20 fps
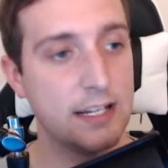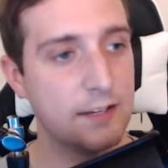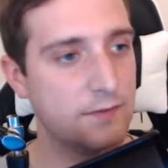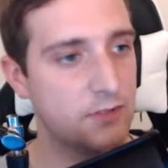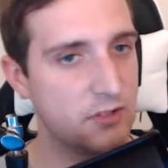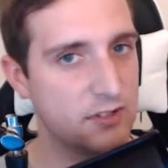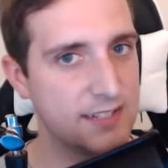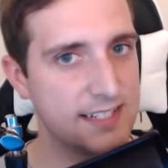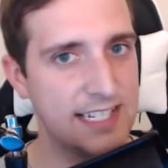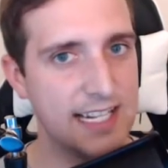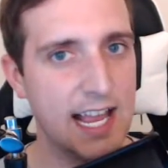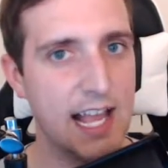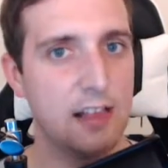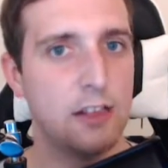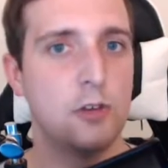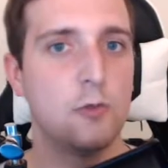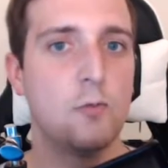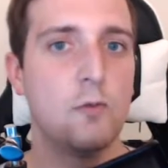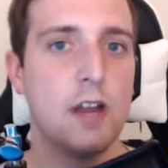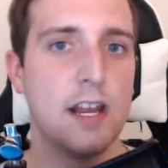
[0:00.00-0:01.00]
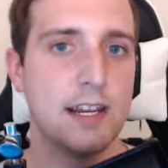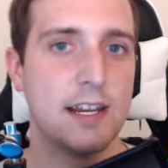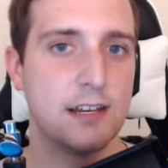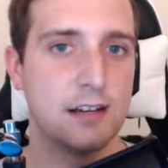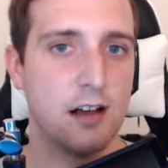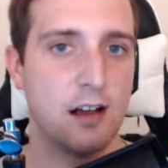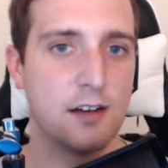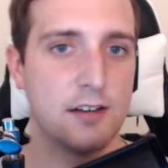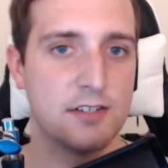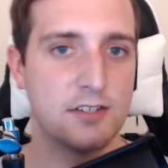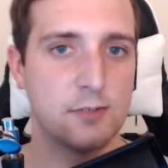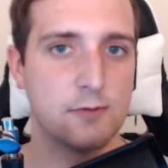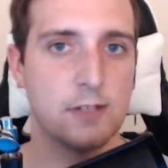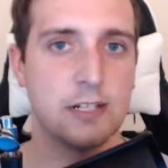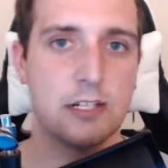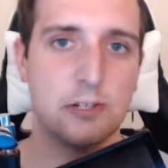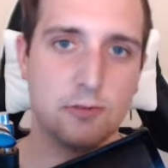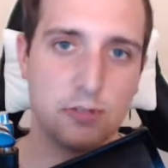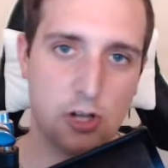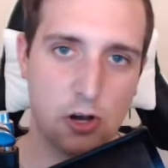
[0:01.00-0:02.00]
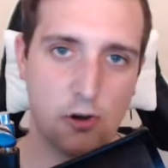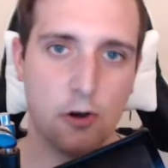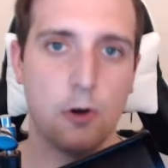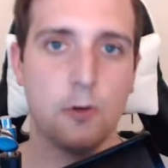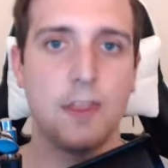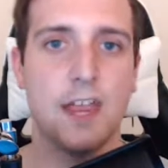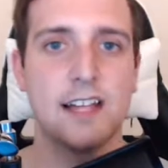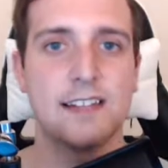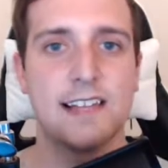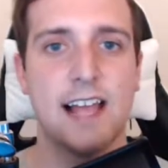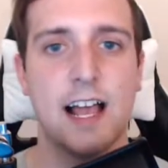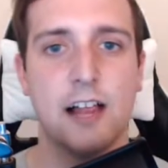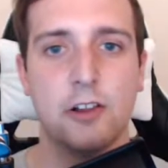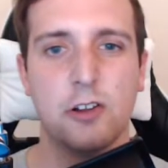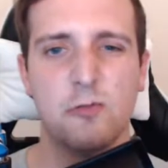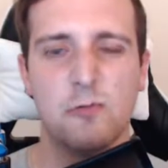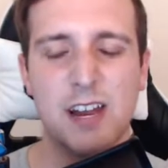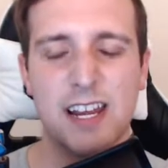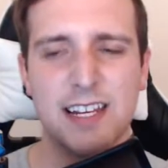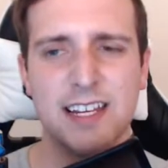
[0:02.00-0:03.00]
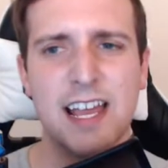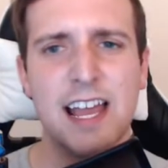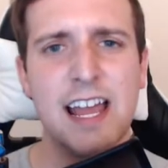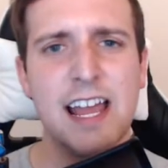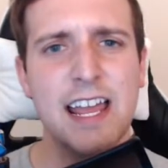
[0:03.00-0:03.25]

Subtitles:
If you could see Alan Wake on a screen, you would go, oh, that's Alan Wake.